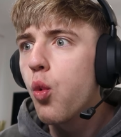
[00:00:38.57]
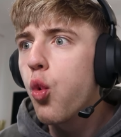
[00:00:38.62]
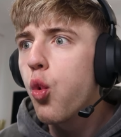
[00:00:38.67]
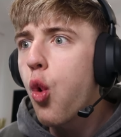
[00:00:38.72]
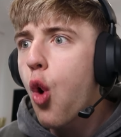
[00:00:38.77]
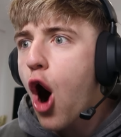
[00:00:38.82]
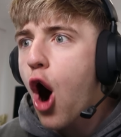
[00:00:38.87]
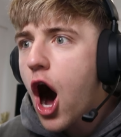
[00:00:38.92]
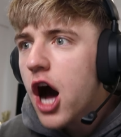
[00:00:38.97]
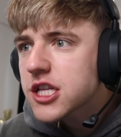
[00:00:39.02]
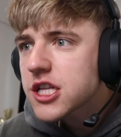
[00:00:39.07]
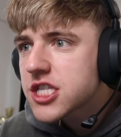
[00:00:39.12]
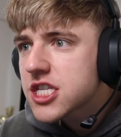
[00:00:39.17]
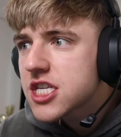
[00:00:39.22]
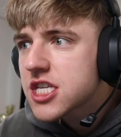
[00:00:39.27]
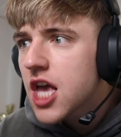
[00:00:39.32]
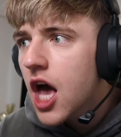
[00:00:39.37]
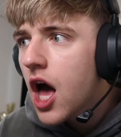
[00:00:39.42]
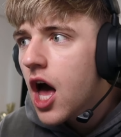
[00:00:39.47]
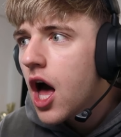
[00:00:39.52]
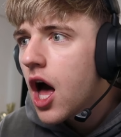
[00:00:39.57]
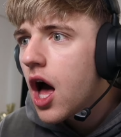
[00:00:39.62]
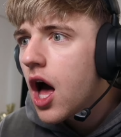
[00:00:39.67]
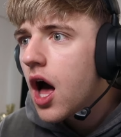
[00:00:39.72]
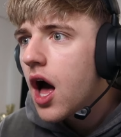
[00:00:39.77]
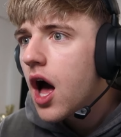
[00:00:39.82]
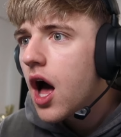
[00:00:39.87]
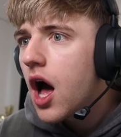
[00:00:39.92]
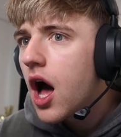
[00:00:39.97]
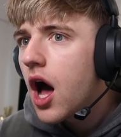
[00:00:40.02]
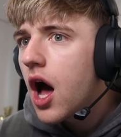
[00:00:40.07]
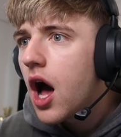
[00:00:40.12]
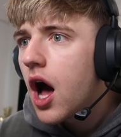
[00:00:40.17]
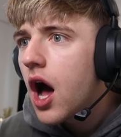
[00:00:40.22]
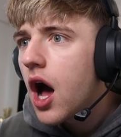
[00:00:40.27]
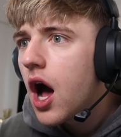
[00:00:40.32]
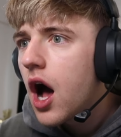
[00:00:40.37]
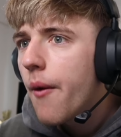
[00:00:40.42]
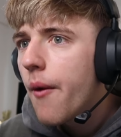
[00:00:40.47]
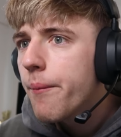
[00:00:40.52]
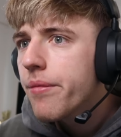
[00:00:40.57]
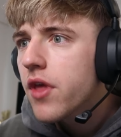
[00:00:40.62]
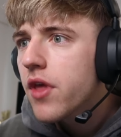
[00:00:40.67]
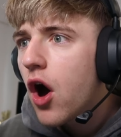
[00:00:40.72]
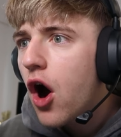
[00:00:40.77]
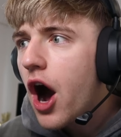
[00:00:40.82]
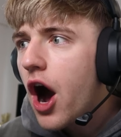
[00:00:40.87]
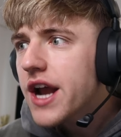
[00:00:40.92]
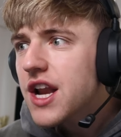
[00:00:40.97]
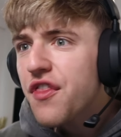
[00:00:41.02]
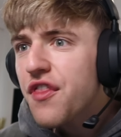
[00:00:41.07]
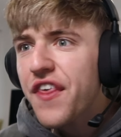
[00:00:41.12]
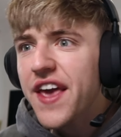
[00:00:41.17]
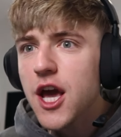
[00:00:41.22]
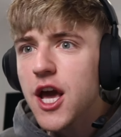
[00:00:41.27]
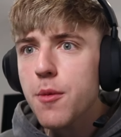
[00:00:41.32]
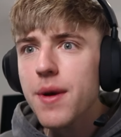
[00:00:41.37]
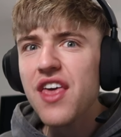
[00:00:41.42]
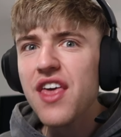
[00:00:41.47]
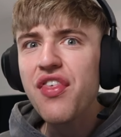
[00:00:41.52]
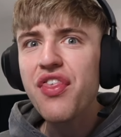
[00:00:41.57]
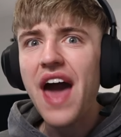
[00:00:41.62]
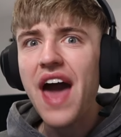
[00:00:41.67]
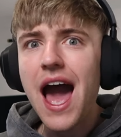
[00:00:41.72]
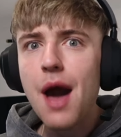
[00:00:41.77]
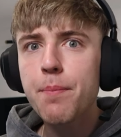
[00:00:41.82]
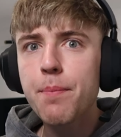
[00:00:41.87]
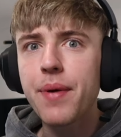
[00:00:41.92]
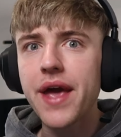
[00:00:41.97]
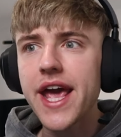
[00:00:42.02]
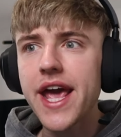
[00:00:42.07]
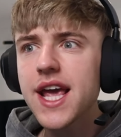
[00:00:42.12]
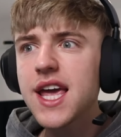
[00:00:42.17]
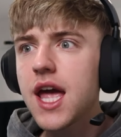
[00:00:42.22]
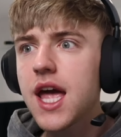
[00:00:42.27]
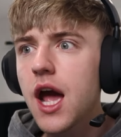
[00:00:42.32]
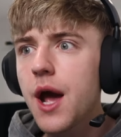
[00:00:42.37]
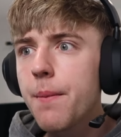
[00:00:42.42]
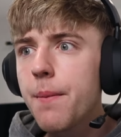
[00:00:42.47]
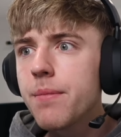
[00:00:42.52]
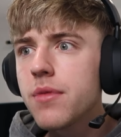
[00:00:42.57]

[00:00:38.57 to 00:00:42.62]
What? I didn't think it would be that big.